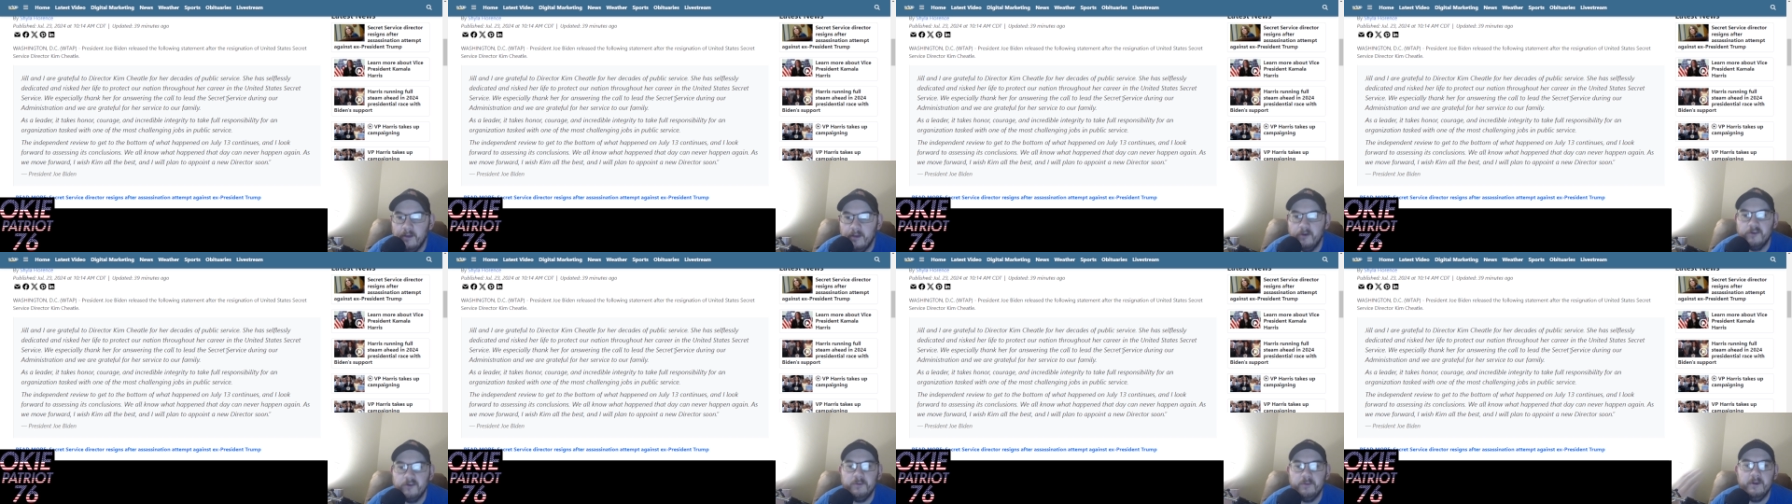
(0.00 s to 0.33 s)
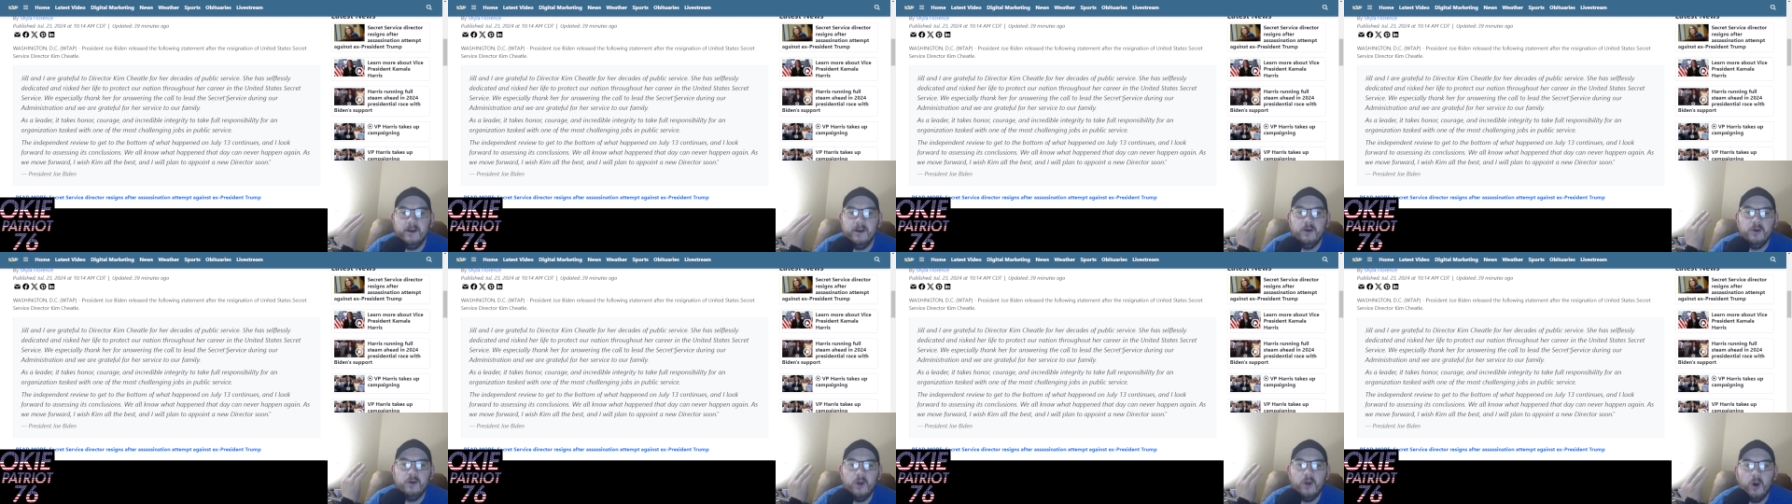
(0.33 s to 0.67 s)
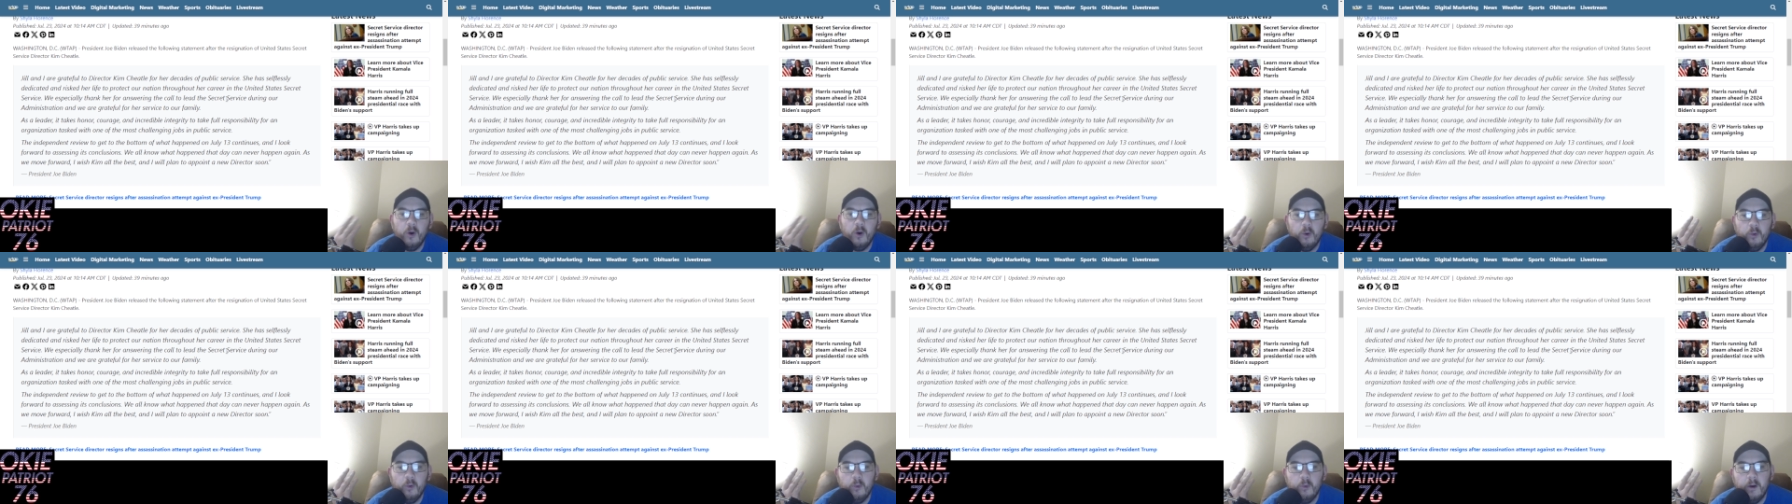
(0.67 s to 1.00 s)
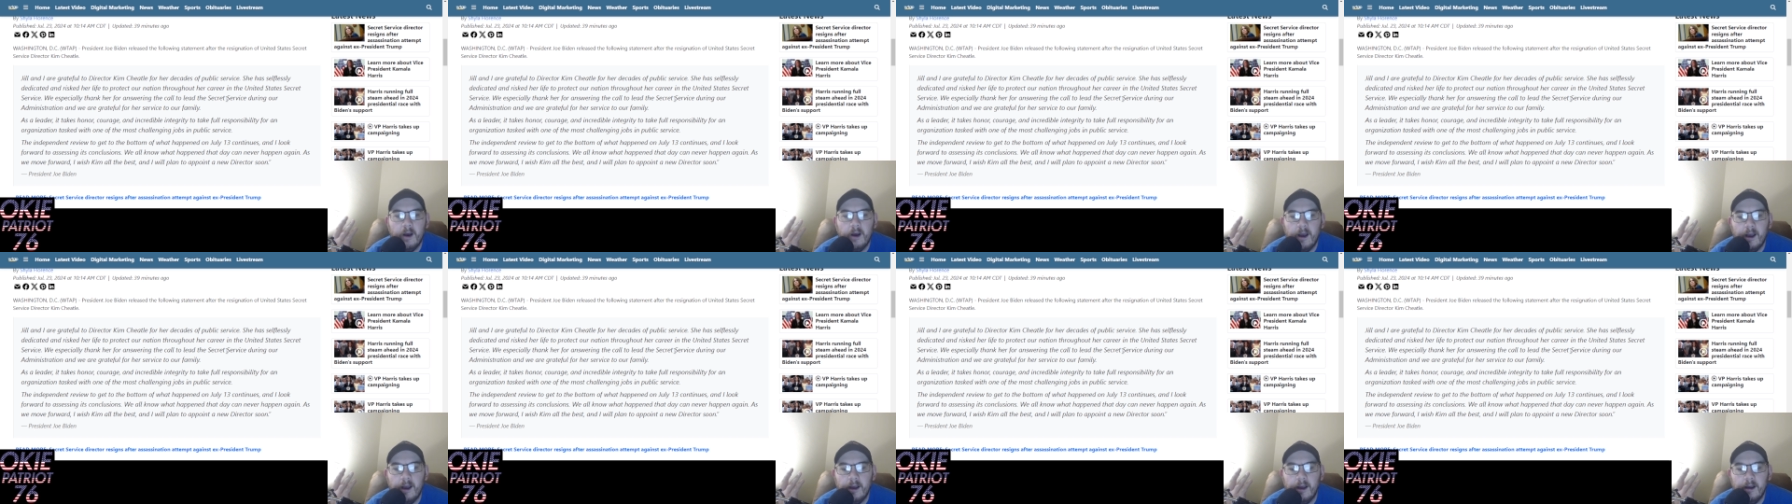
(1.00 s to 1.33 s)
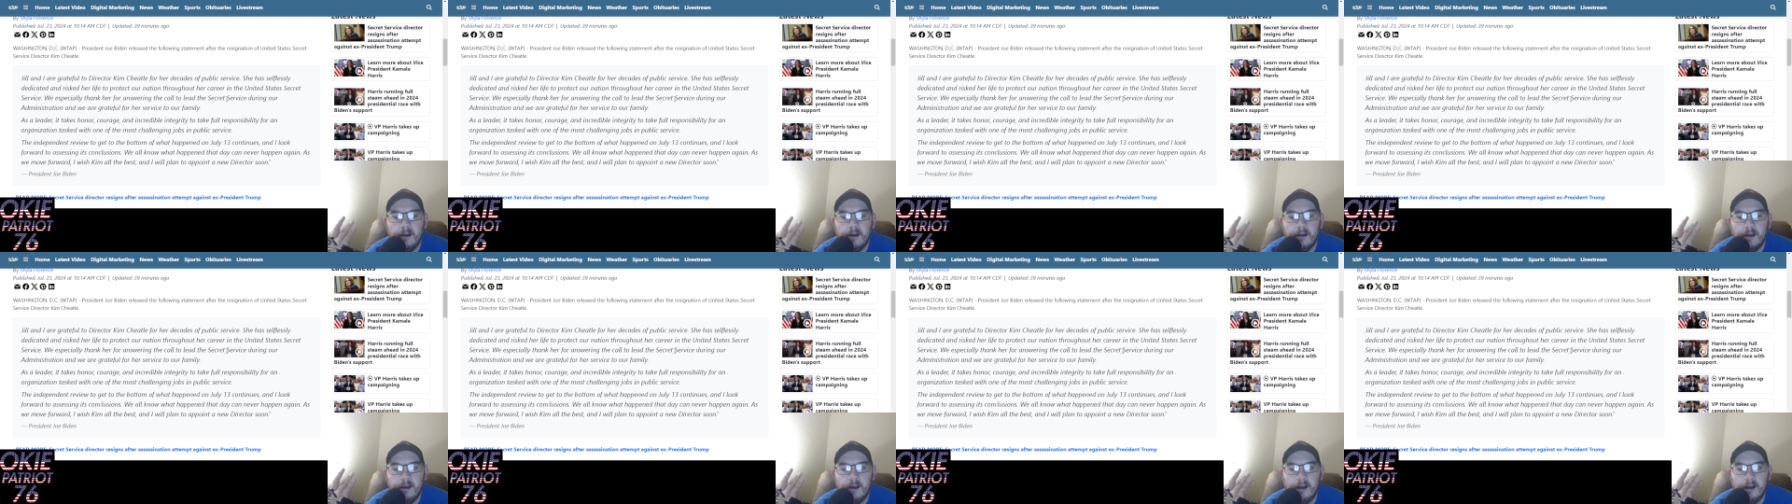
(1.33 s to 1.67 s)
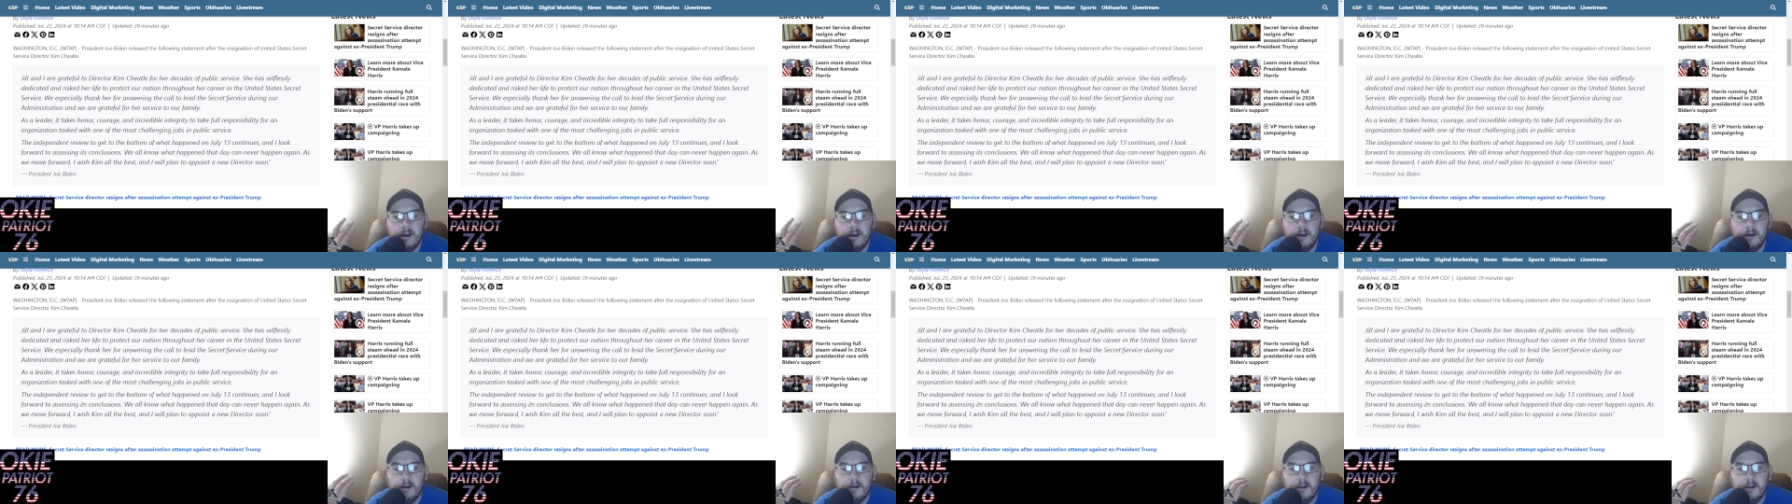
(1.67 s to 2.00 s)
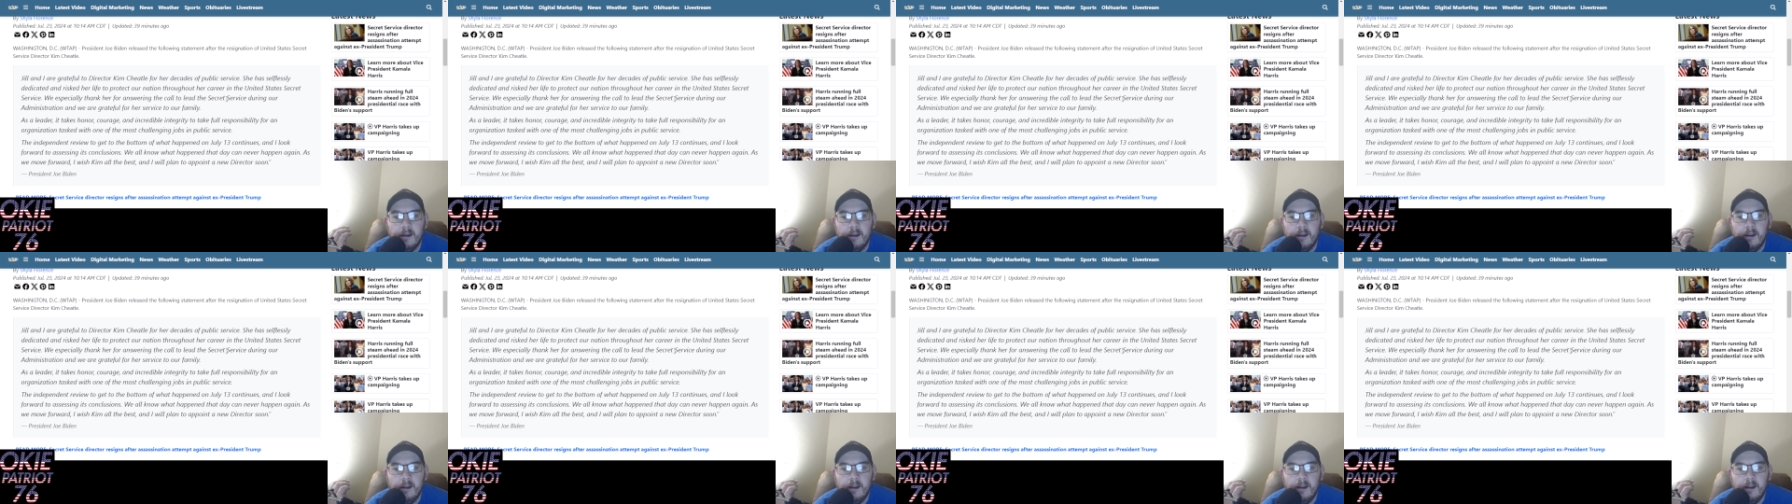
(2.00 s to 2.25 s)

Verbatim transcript: There's going to be no uh, uh,